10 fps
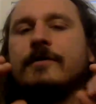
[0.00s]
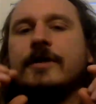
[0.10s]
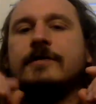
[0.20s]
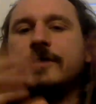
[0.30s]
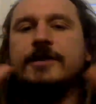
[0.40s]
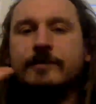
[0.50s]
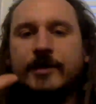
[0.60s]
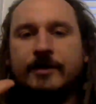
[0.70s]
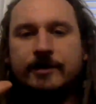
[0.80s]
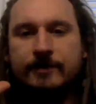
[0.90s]

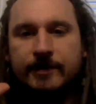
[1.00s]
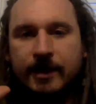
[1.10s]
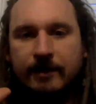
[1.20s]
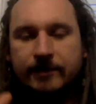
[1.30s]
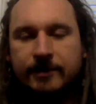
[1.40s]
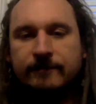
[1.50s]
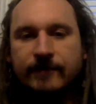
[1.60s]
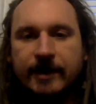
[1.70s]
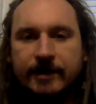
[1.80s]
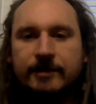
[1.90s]
disappear sometimes, just
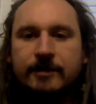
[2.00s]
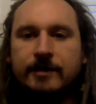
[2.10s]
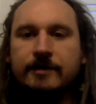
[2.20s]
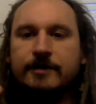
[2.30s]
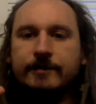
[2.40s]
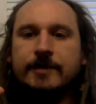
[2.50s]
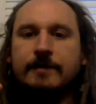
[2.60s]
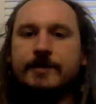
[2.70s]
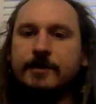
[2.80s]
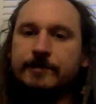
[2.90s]
vanish, and then
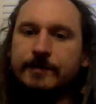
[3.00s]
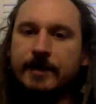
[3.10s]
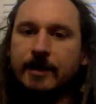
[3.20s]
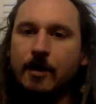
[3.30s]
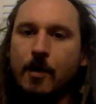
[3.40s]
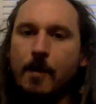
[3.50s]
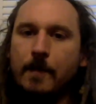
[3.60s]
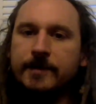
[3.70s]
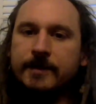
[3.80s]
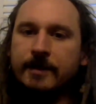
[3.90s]
sometimes they'd just be like
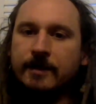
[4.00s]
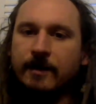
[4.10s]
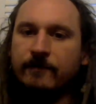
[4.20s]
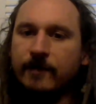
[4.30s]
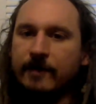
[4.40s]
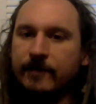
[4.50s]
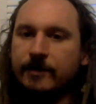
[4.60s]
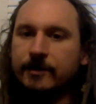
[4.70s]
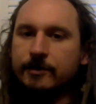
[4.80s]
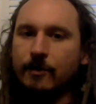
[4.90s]
sitting there forever,
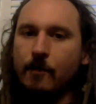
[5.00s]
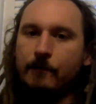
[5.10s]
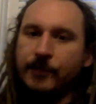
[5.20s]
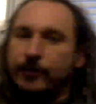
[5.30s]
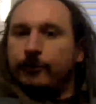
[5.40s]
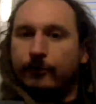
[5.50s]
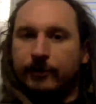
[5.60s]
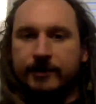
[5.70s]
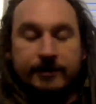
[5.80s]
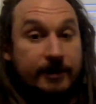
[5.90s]
and they just go
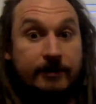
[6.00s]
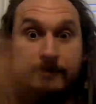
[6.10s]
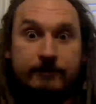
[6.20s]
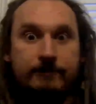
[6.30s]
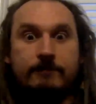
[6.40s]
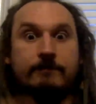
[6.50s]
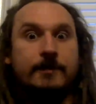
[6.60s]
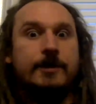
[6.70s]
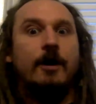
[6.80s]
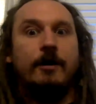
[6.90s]
and just like
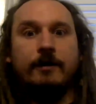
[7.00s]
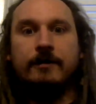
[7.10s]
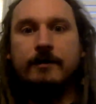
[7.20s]
gone.